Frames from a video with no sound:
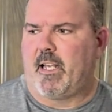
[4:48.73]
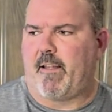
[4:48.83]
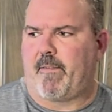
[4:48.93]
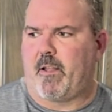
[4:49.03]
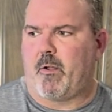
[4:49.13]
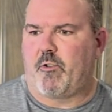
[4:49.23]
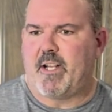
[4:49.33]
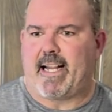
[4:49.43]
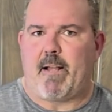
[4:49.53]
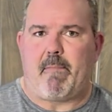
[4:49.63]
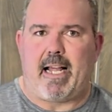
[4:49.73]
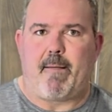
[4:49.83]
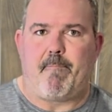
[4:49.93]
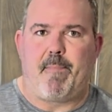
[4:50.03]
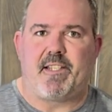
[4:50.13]
If you check out
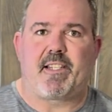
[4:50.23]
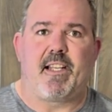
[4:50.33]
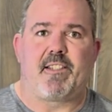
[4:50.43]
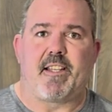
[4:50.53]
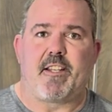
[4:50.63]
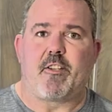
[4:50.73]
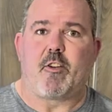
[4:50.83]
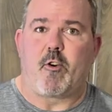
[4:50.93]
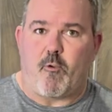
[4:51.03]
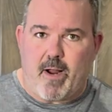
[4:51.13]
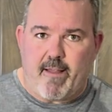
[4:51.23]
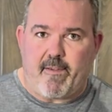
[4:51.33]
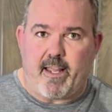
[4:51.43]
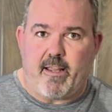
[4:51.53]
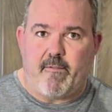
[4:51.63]
my biscuits and
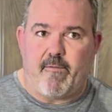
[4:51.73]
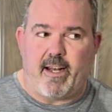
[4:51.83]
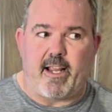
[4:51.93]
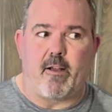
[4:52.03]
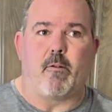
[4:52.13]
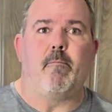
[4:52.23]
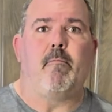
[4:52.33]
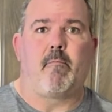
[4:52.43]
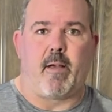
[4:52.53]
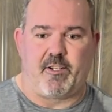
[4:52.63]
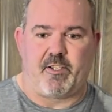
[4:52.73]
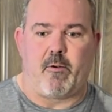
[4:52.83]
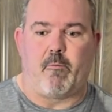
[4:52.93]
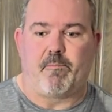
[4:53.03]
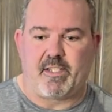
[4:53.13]
gravy video, I
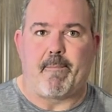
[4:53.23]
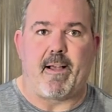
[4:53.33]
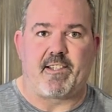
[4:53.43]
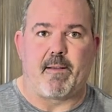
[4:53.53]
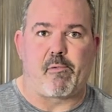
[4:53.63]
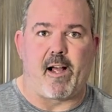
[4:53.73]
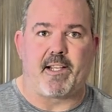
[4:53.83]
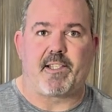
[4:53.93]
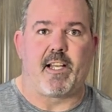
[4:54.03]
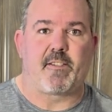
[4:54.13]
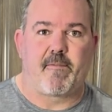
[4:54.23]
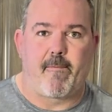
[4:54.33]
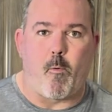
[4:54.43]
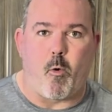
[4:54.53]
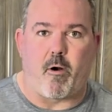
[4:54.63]
show step-by-step process
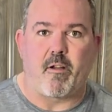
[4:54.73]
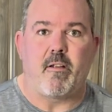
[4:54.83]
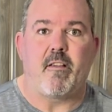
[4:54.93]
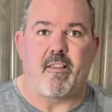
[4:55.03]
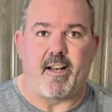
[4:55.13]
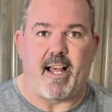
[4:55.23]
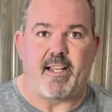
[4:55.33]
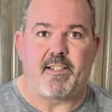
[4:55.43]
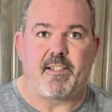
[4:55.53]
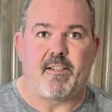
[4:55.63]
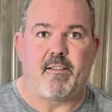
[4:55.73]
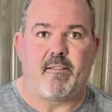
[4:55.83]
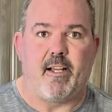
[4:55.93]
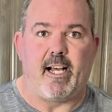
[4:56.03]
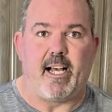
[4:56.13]
for the nice
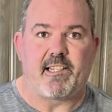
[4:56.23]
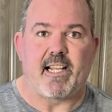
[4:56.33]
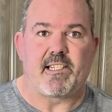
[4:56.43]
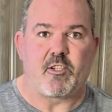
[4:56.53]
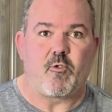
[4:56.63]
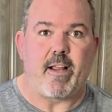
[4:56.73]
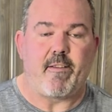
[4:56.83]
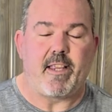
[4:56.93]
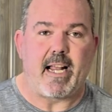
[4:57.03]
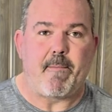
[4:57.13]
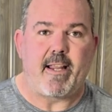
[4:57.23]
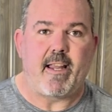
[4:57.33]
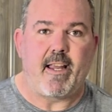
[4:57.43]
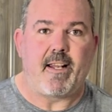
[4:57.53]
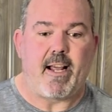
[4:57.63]
sausage gravy that I make
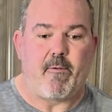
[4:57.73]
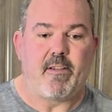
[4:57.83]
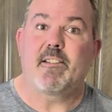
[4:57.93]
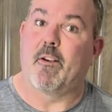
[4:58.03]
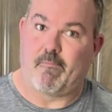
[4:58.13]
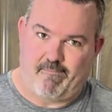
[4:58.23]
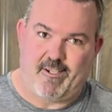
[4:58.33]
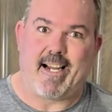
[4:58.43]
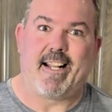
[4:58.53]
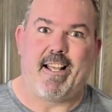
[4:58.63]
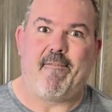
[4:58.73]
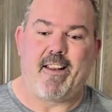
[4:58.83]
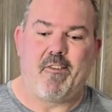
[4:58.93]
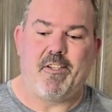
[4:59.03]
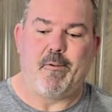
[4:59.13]
in that one. So check out that
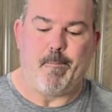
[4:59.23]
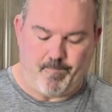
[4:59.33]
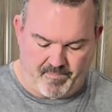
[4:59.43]
video too.